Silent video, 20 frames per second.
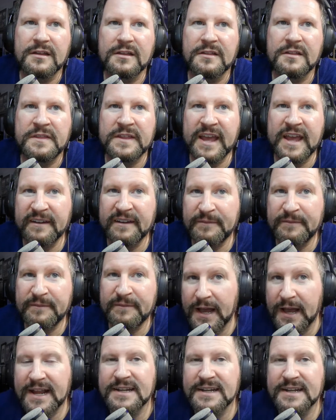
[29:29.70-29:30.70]

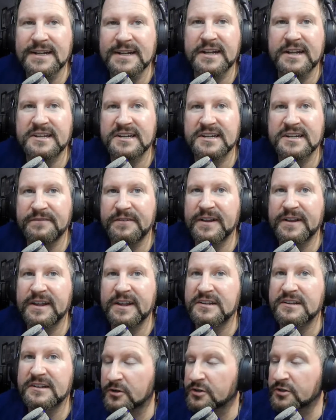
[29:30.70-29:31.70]
FBI conducted a
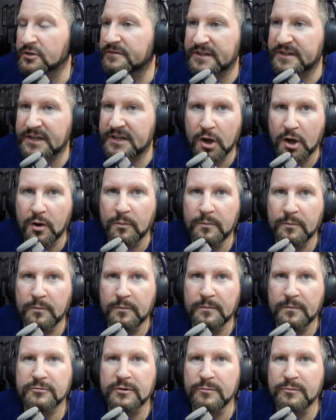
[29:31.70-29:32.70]
significant search of his
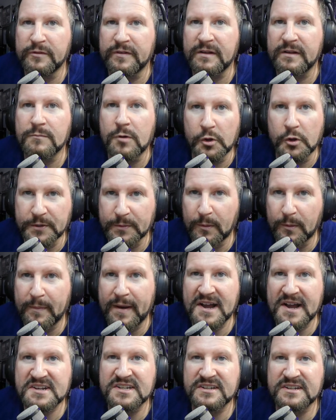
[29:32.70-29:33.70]
home, removing
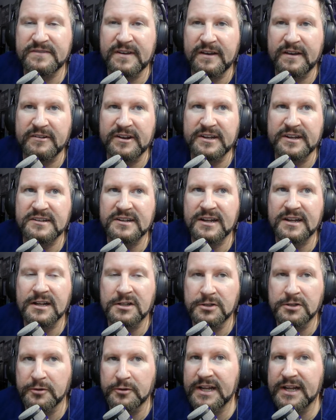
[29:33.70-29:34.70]
multiple boxes of evidence,
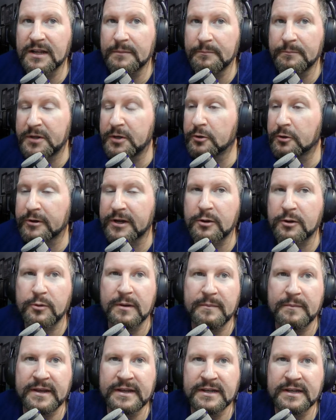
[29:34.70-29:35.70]
including computer
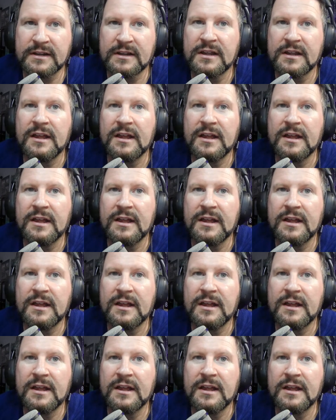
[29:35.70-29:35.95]
equipment.